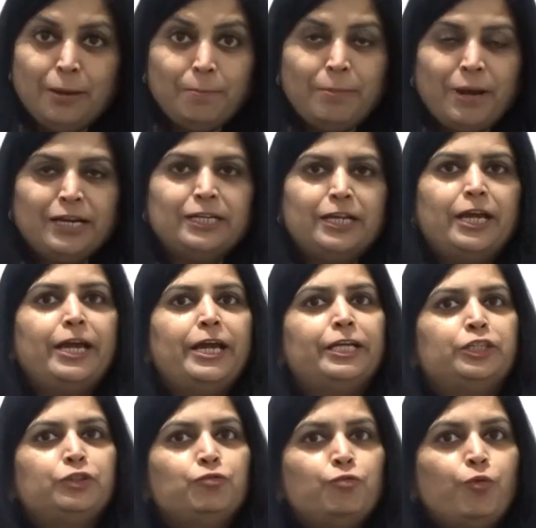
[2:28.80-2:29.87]
But
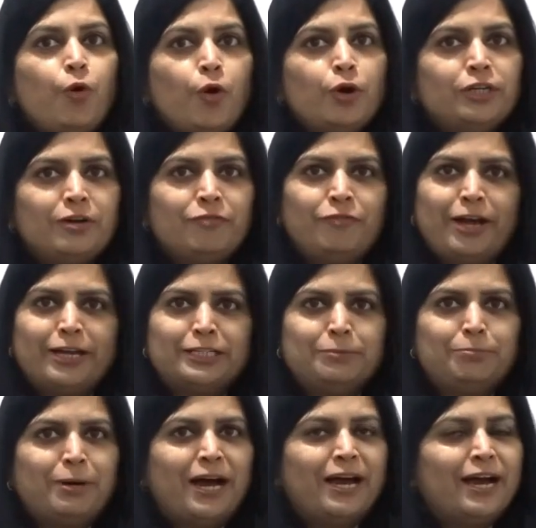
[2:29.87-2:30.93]
it won't affect
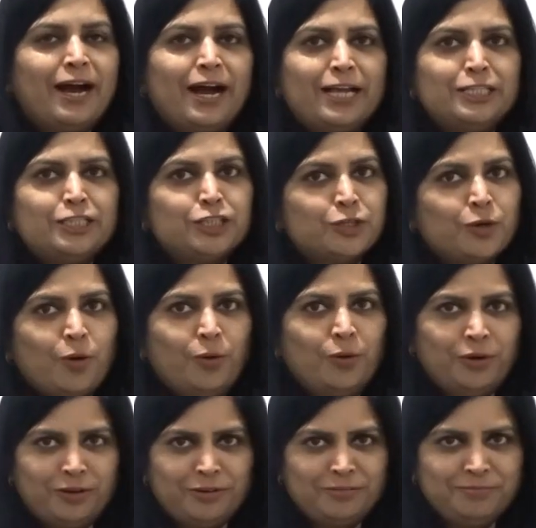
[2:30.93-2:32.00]
my IELTS
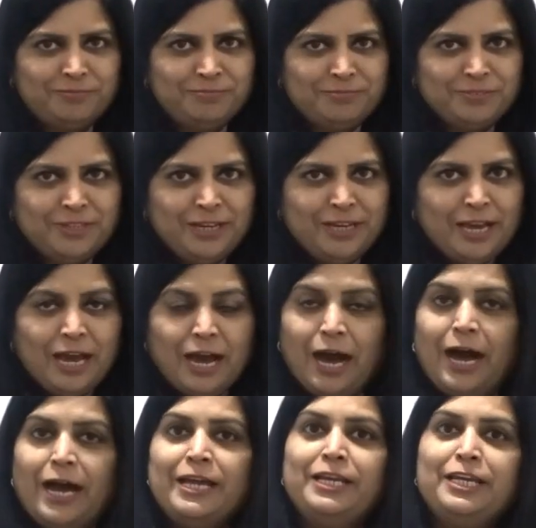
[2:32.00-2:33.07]
score.
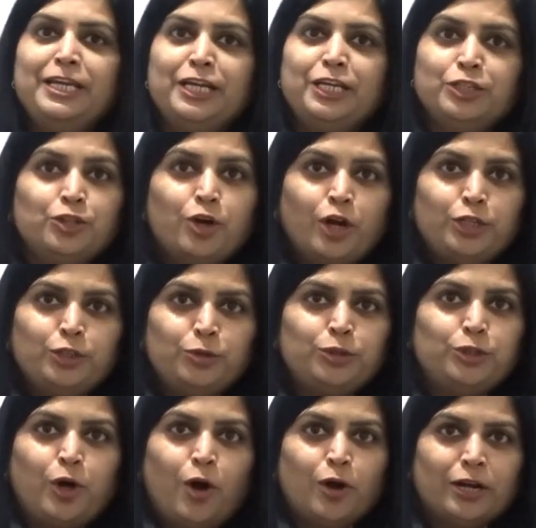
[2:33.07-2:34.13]
I need not to
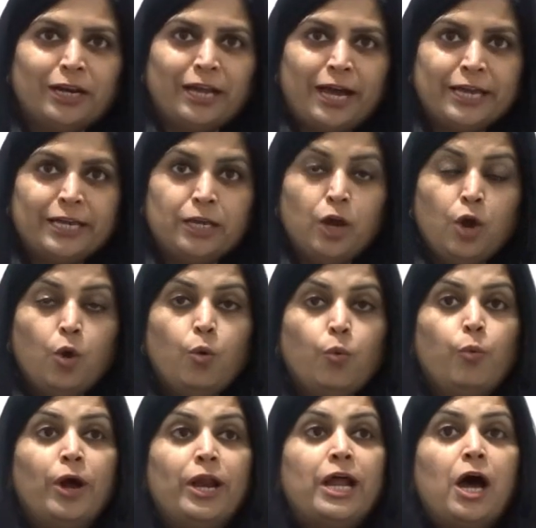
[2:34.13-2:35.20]
talk like
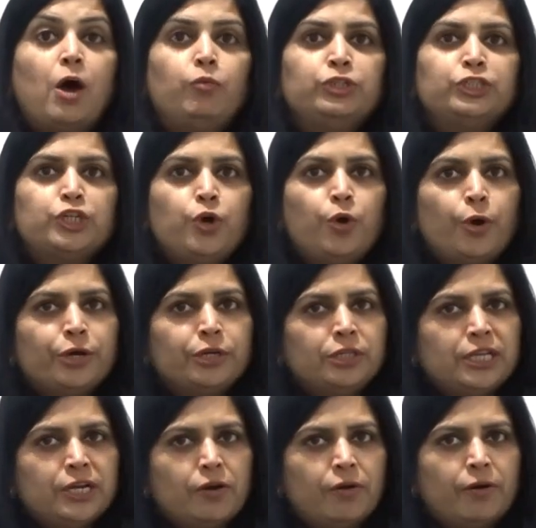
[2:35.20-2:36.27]
when I was going
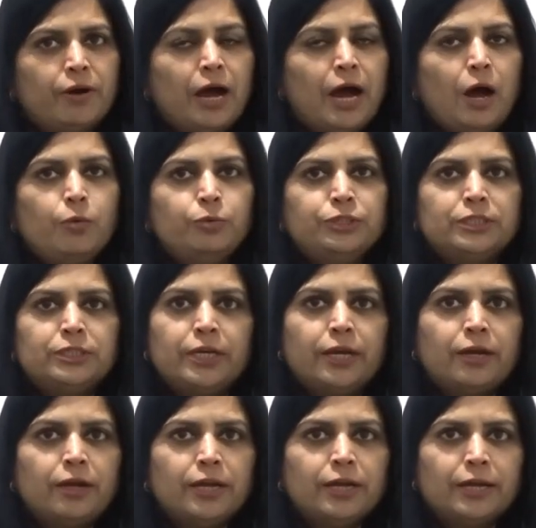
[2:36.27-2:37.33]
there, I was
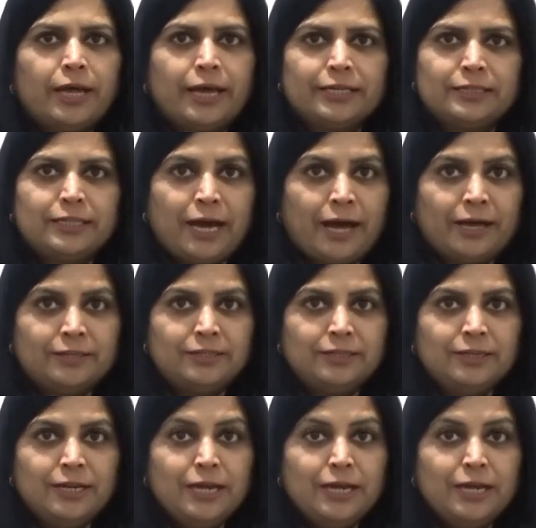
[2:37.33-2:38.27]
thinking like that